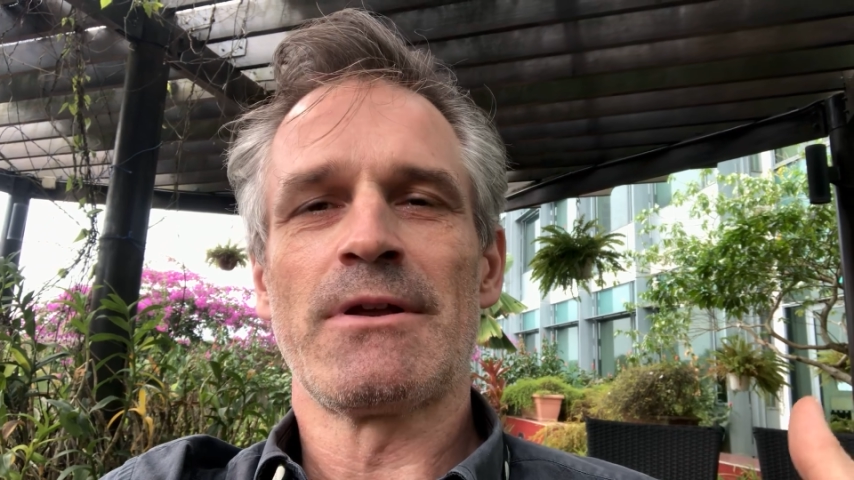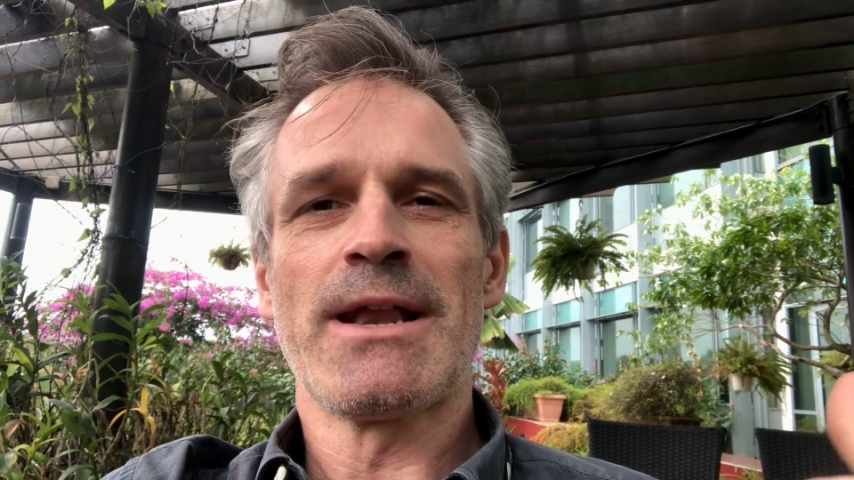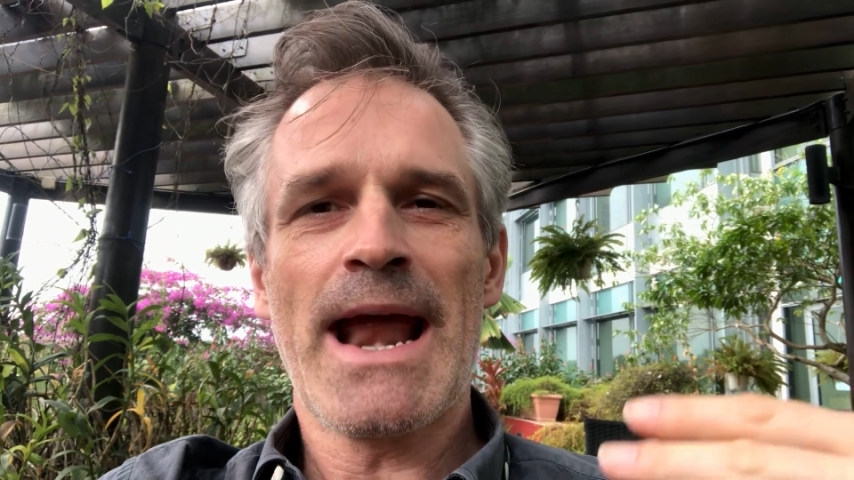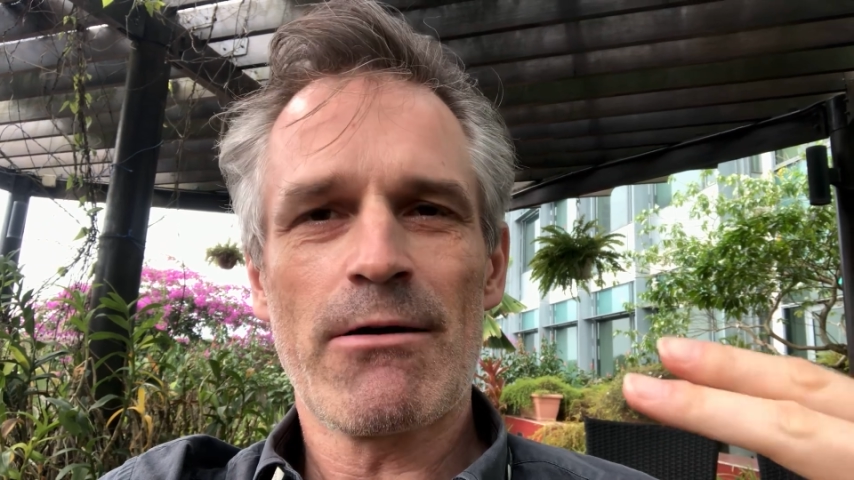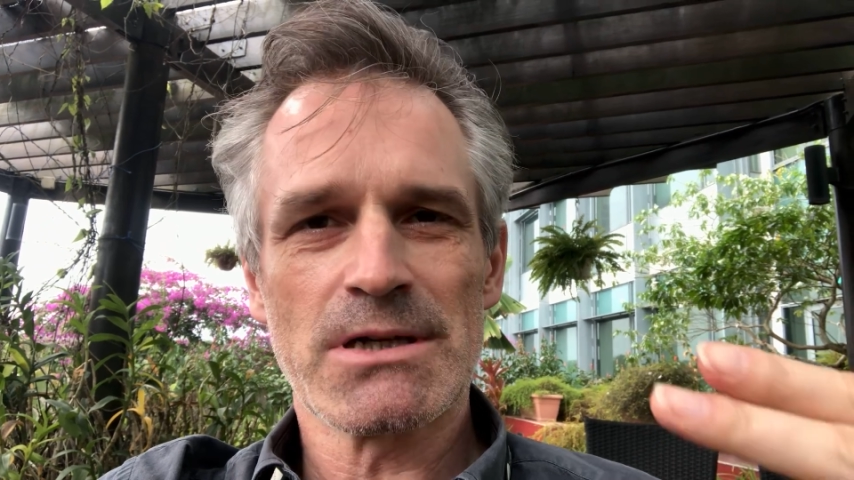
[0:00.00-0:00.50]

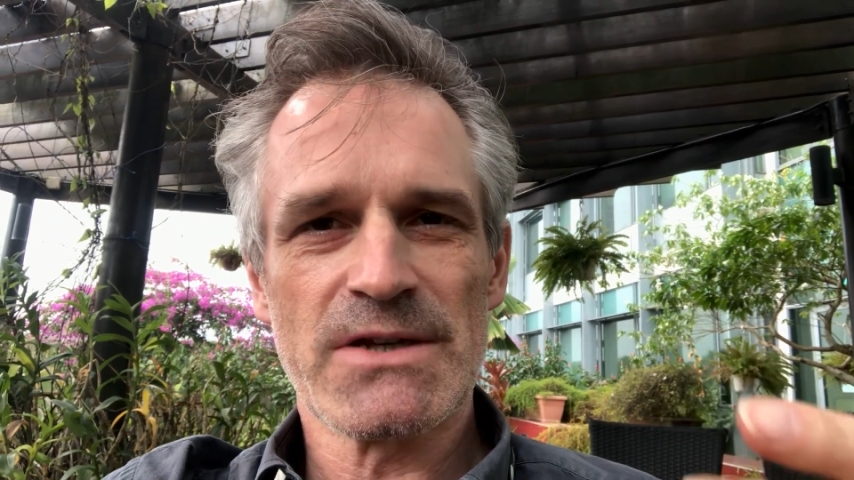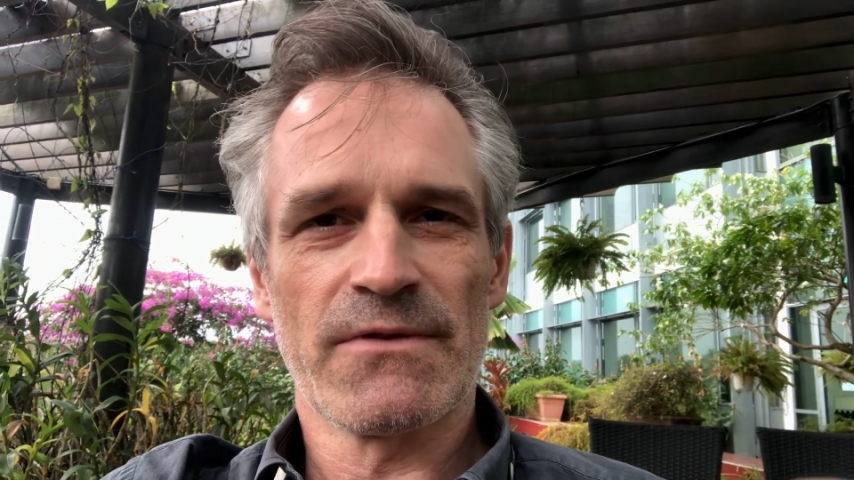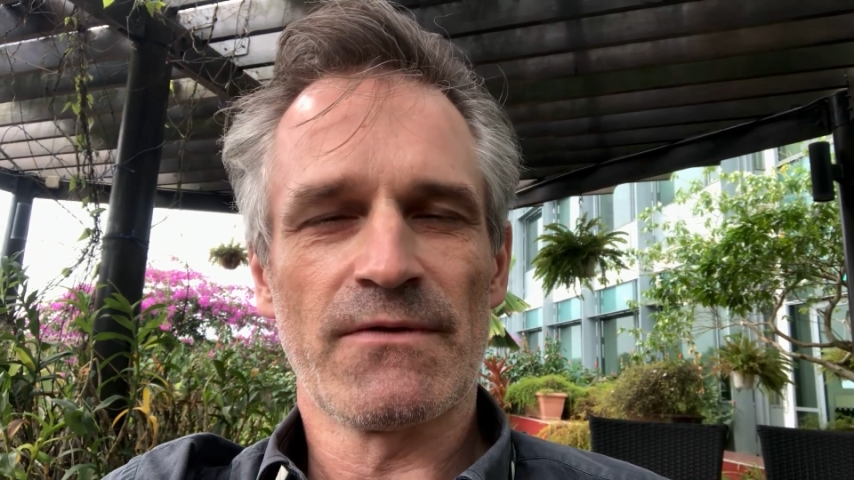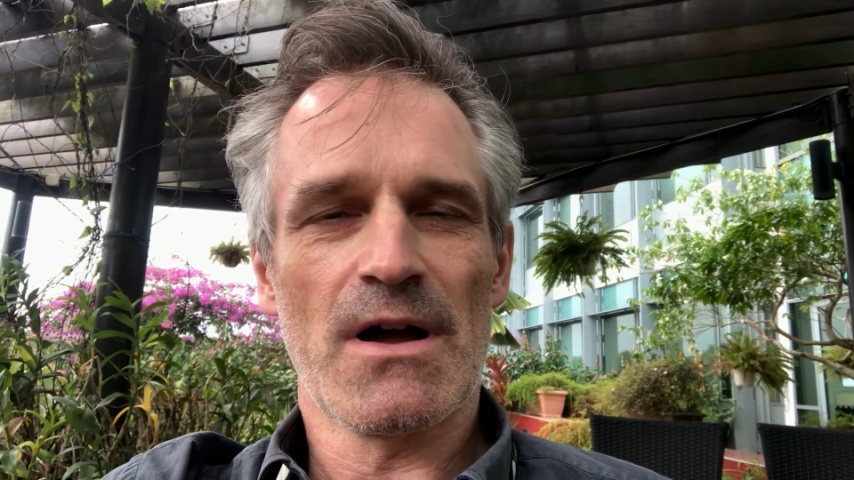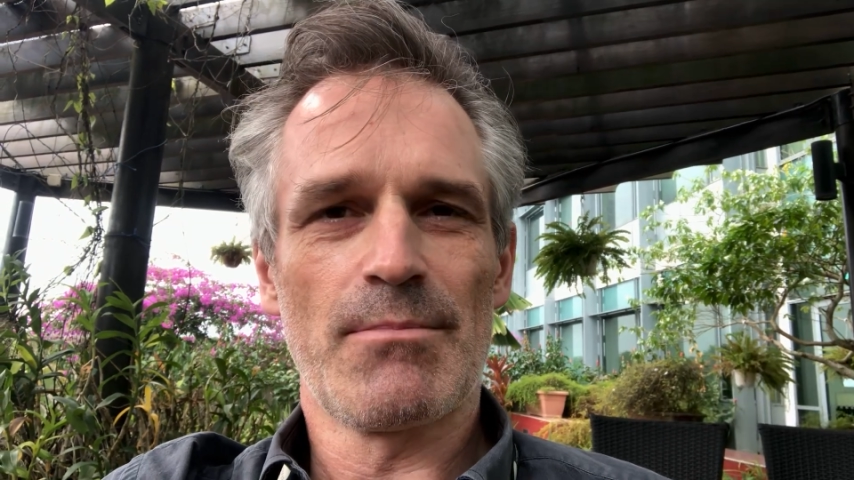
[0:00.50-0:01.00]
narrative
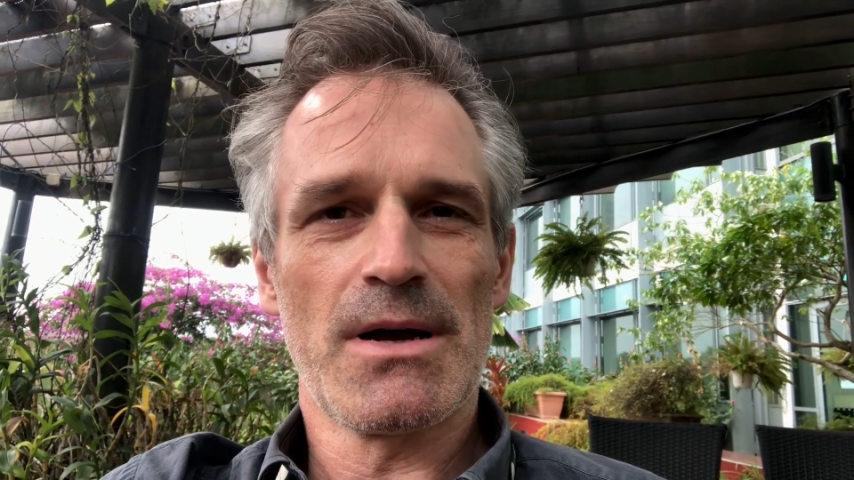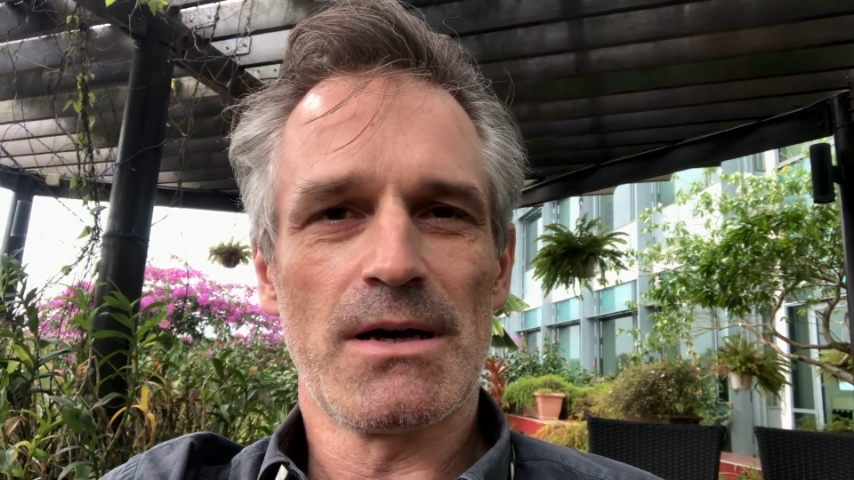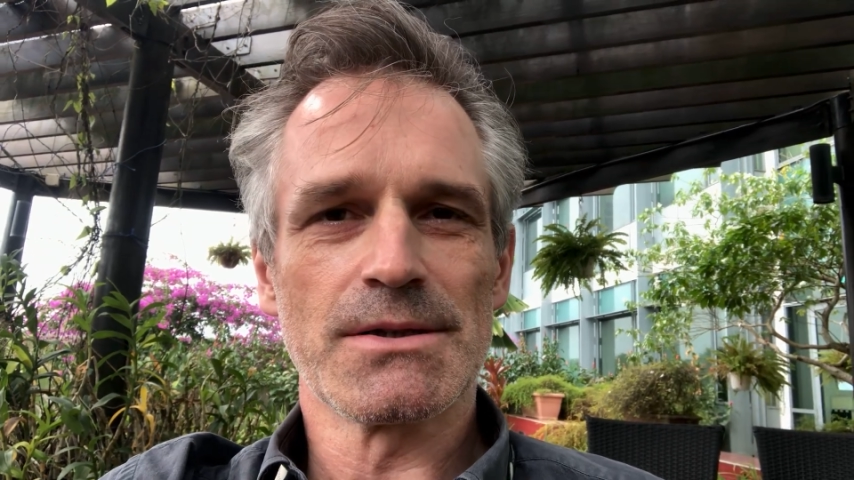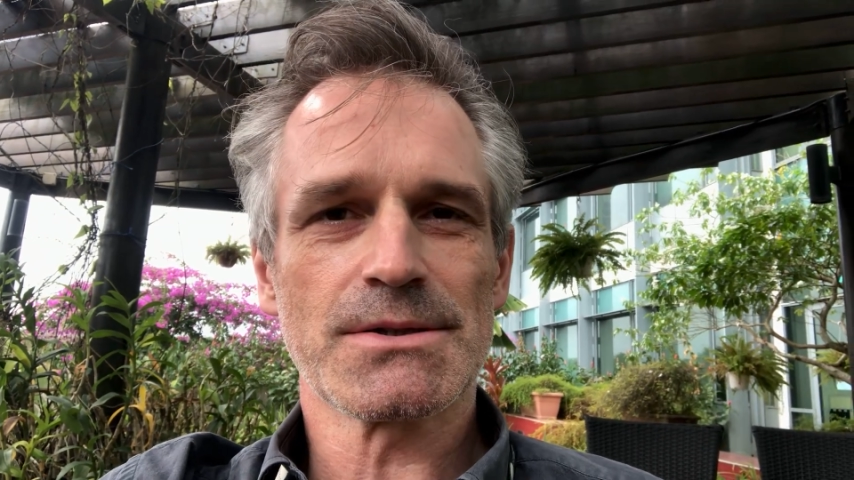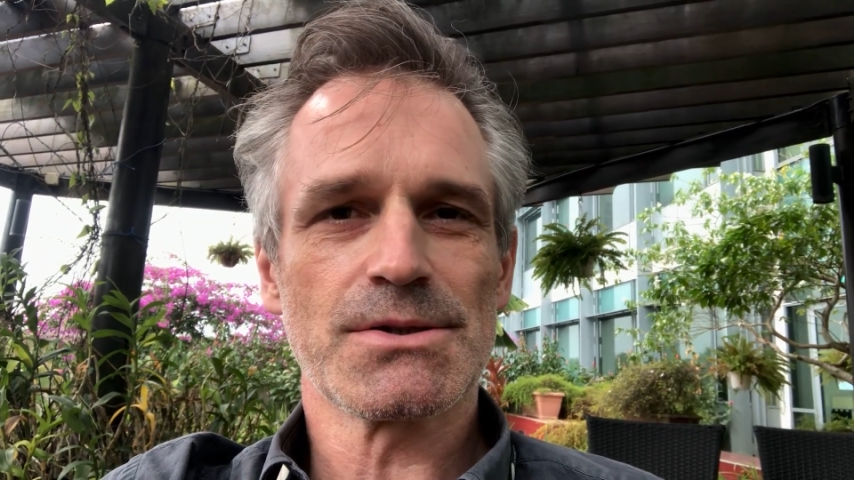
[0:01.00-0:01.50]
of our
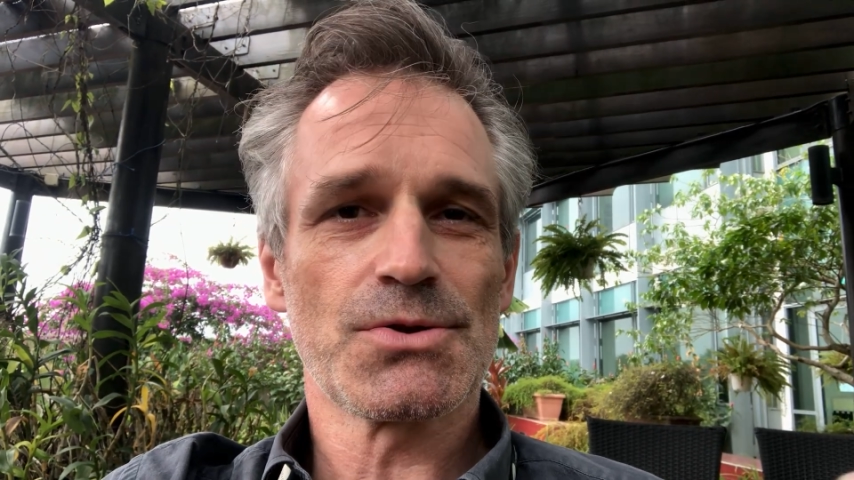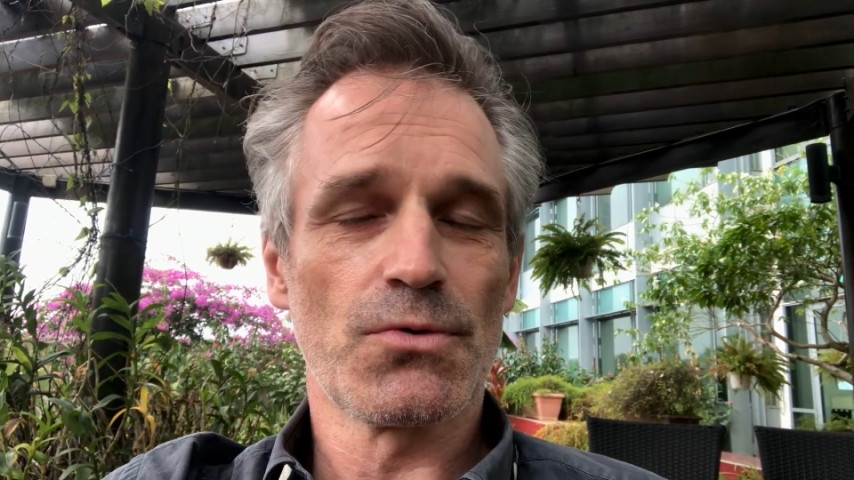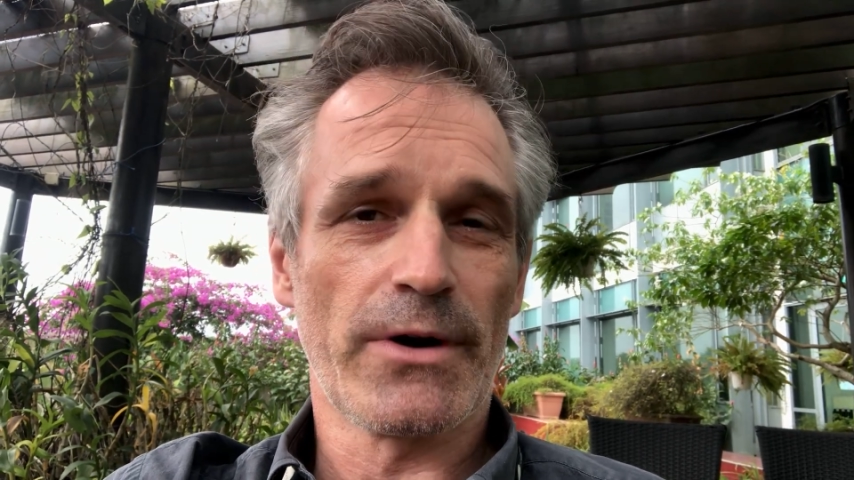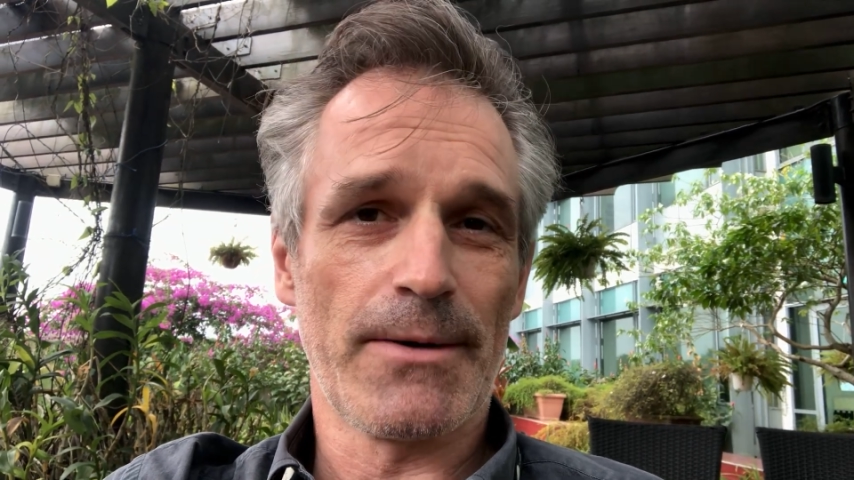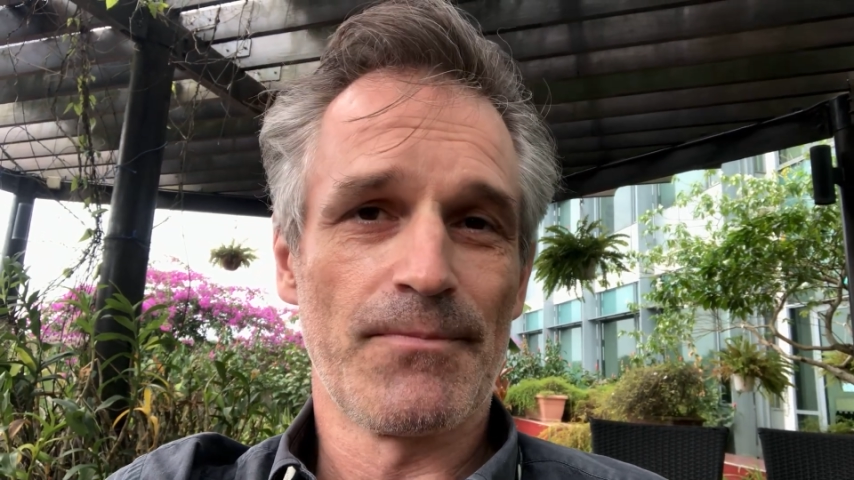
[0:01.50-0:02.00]
past story.